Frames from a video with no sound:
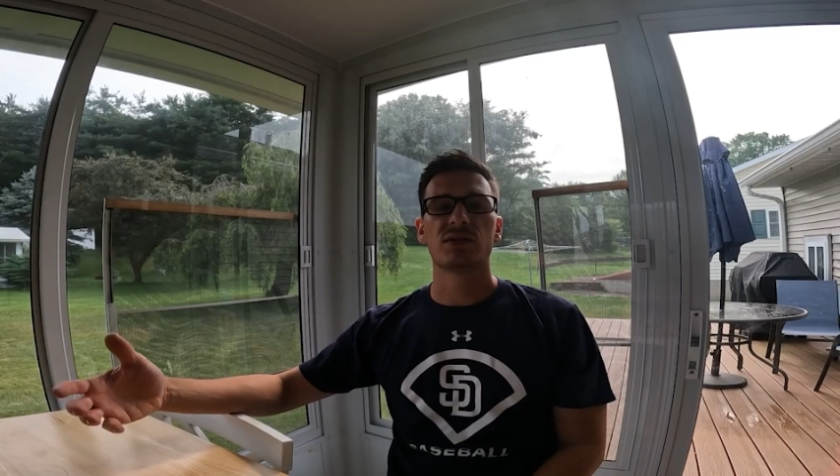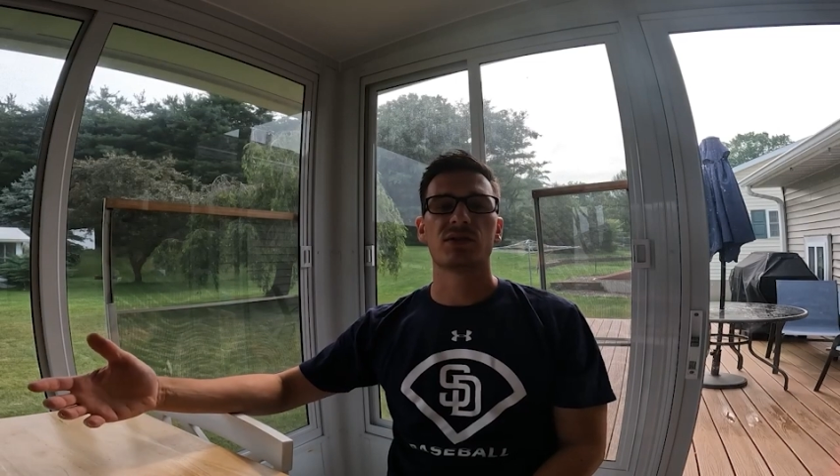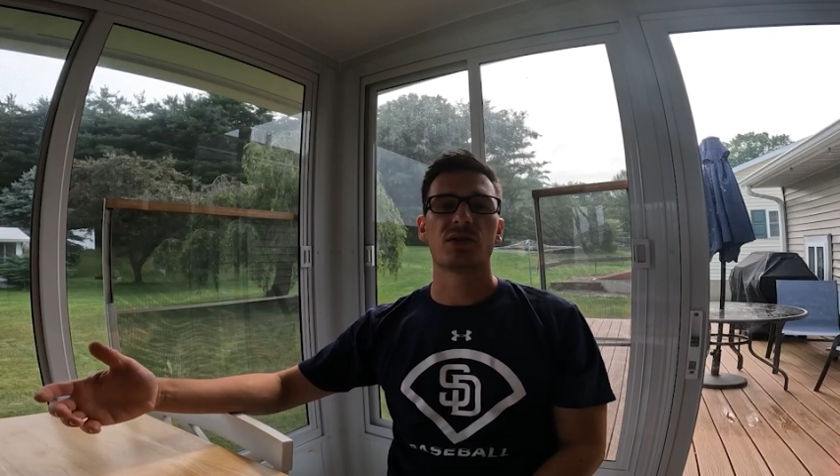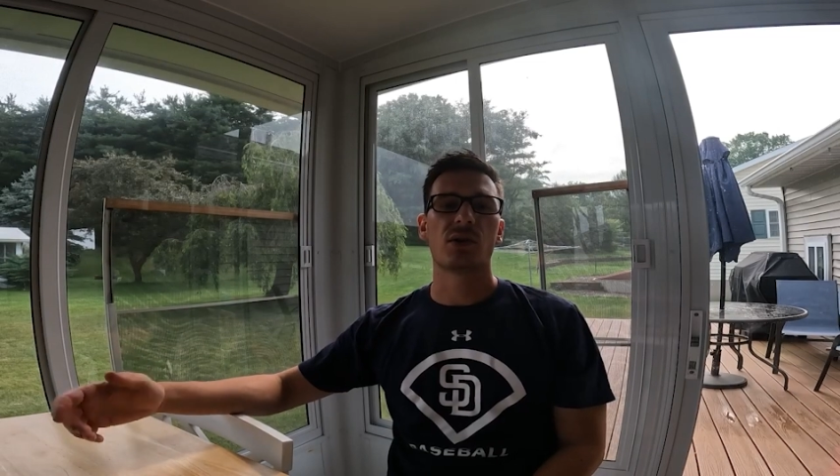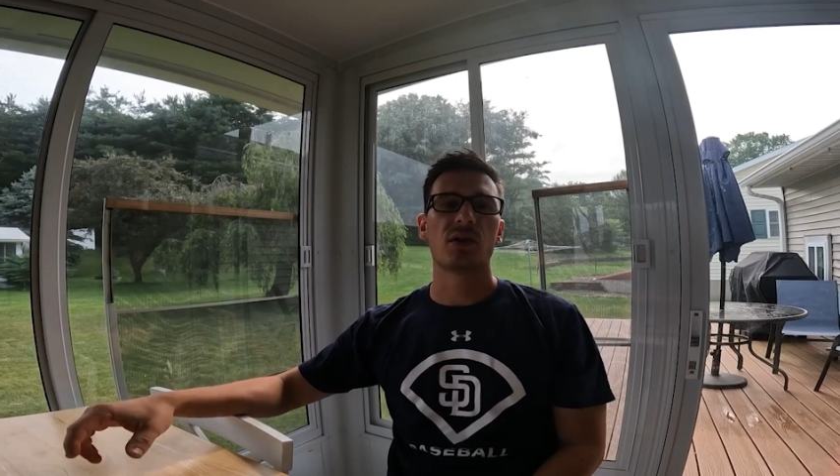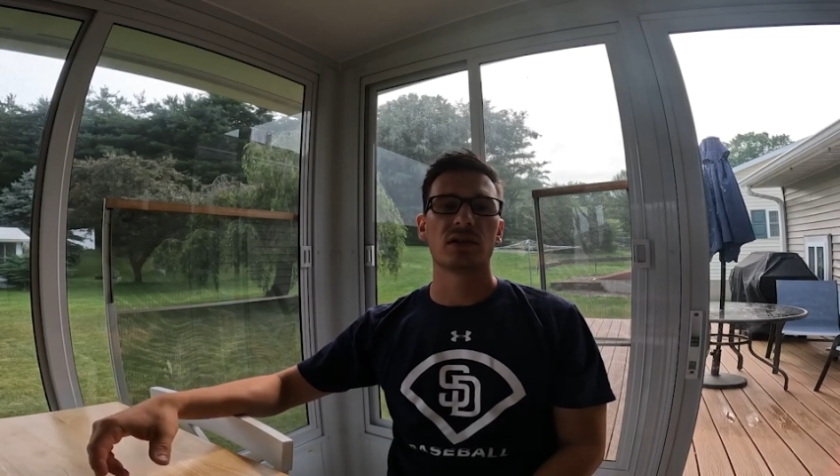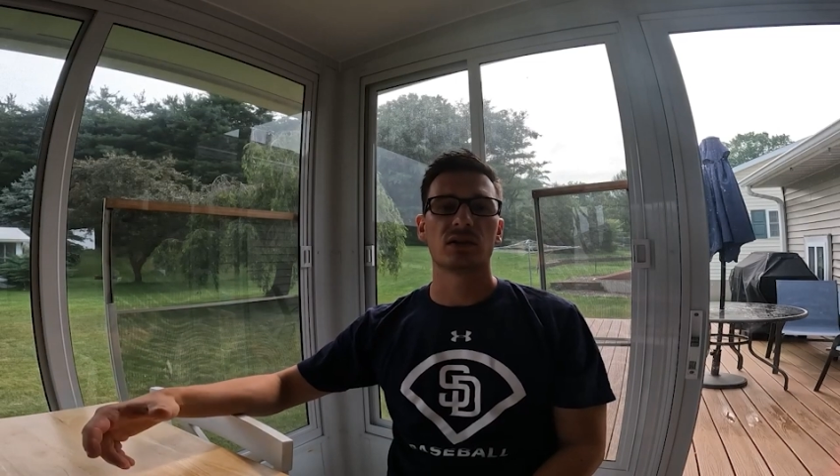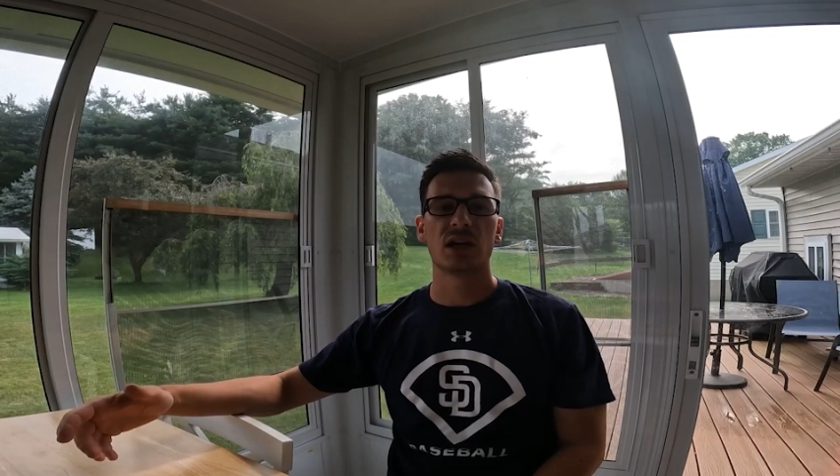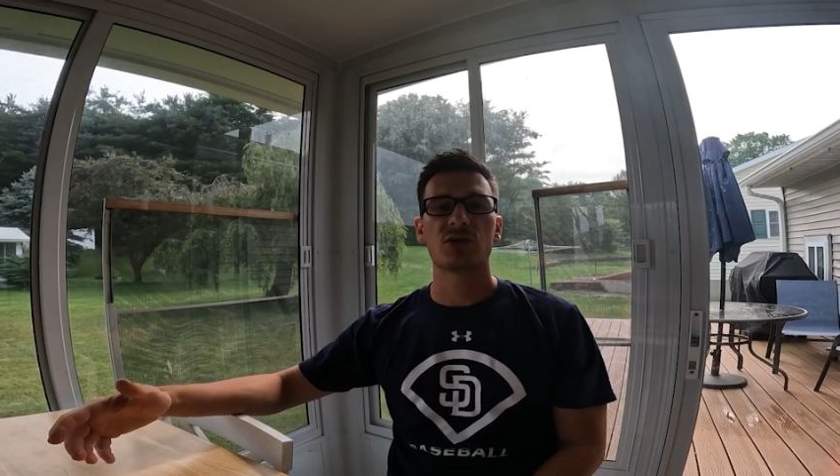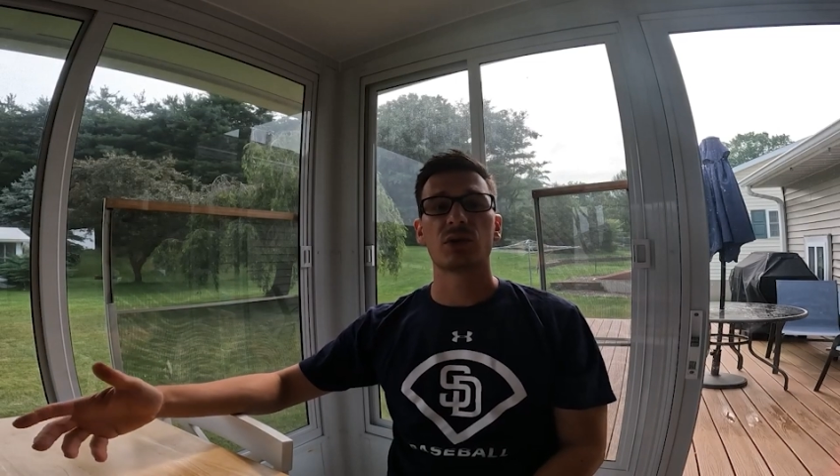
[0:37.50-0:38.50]
to install an
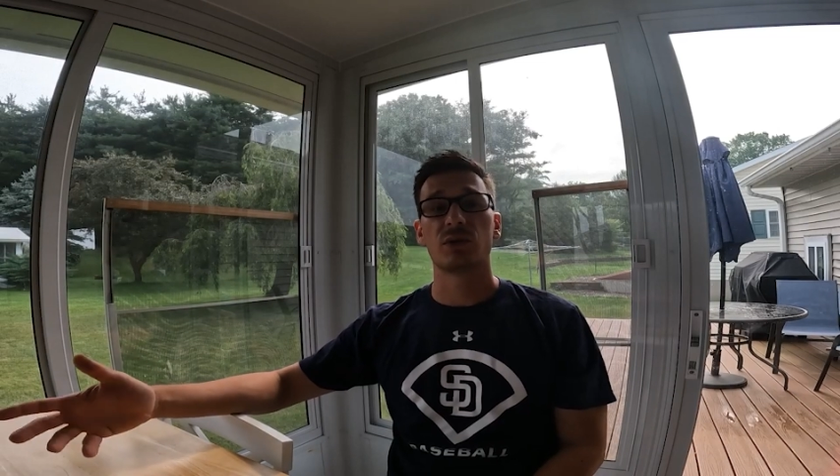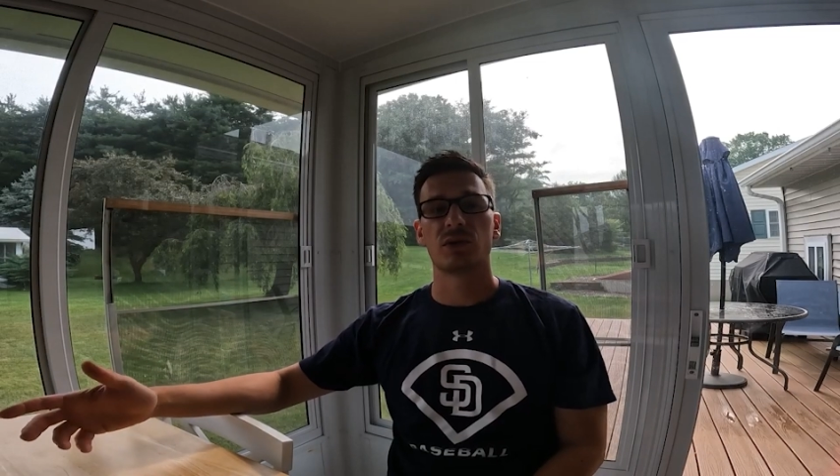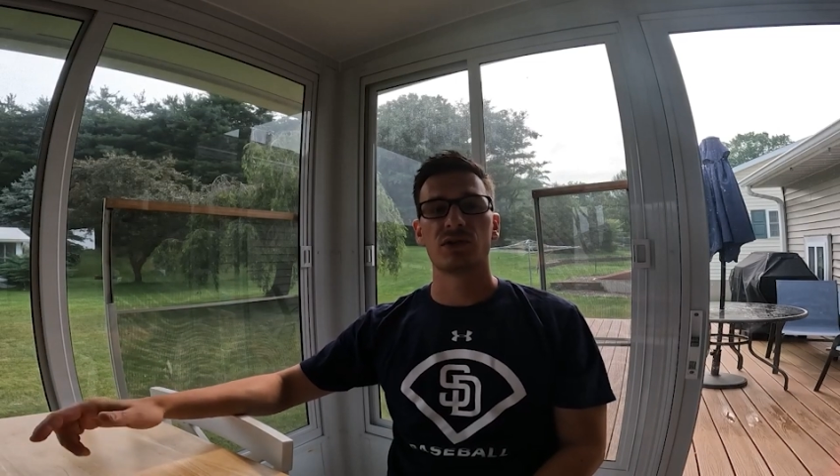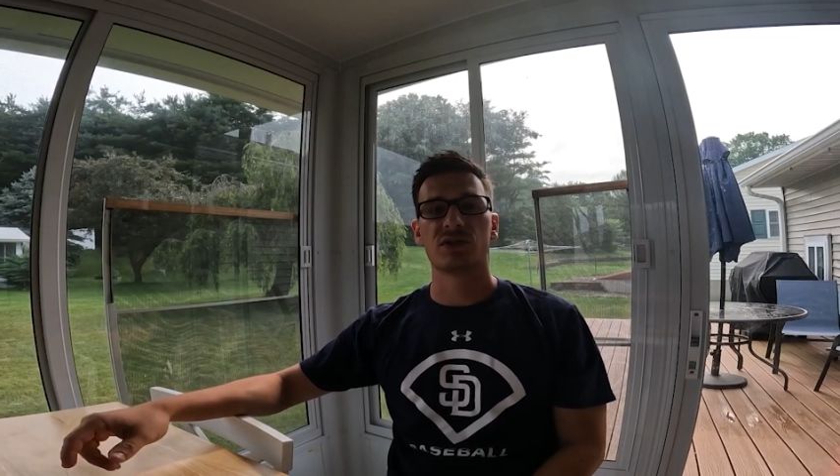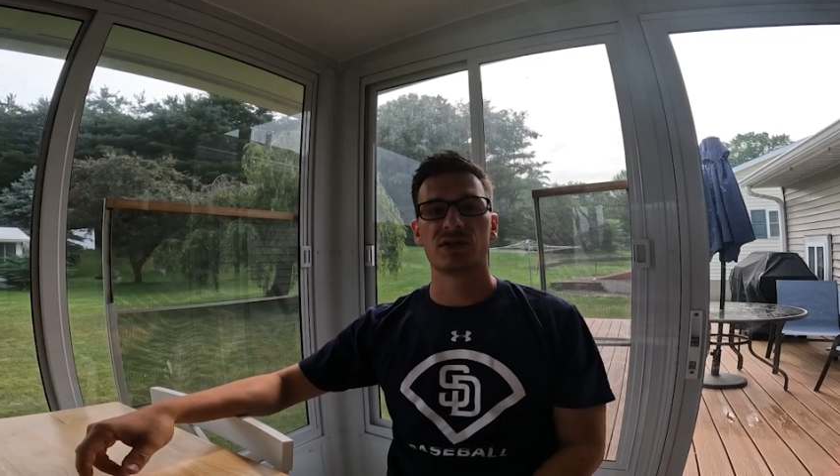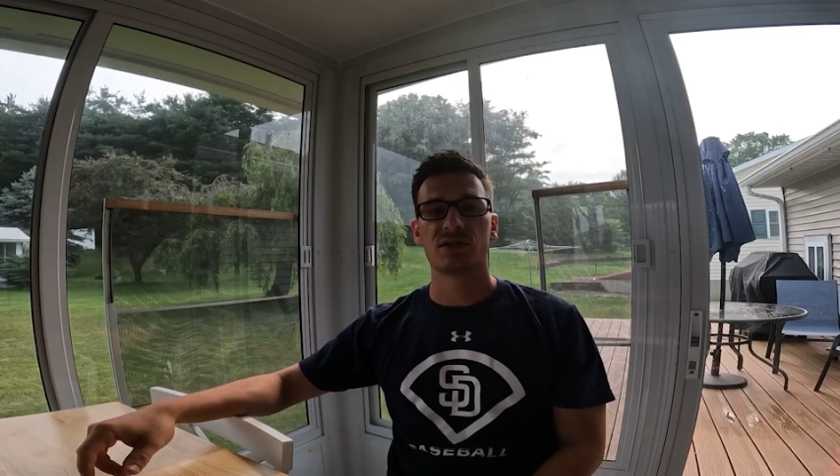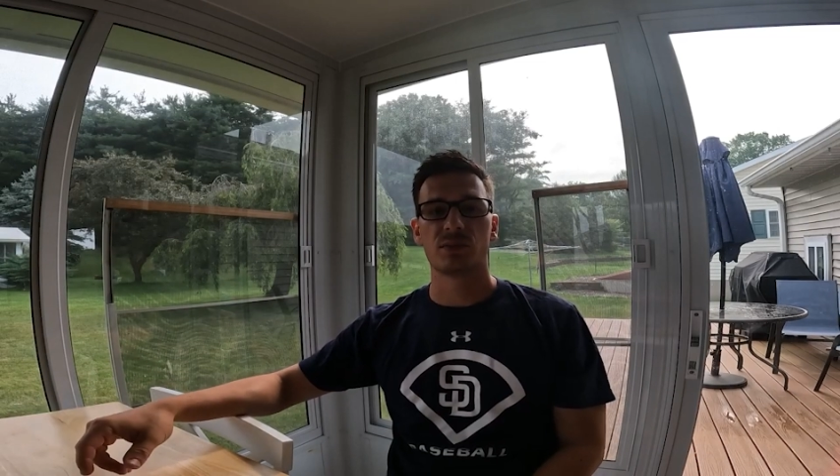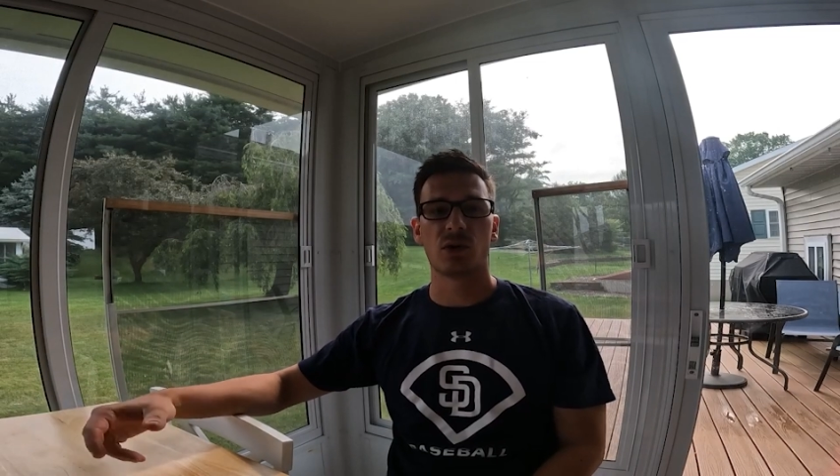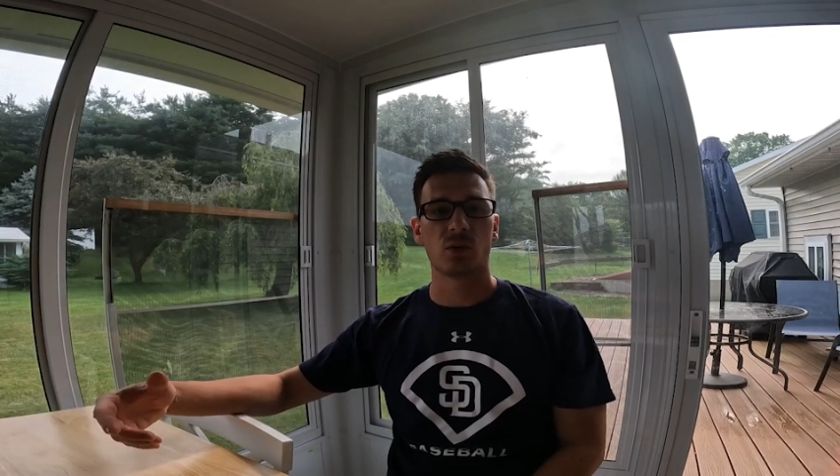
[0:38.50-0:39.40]
electric reverse system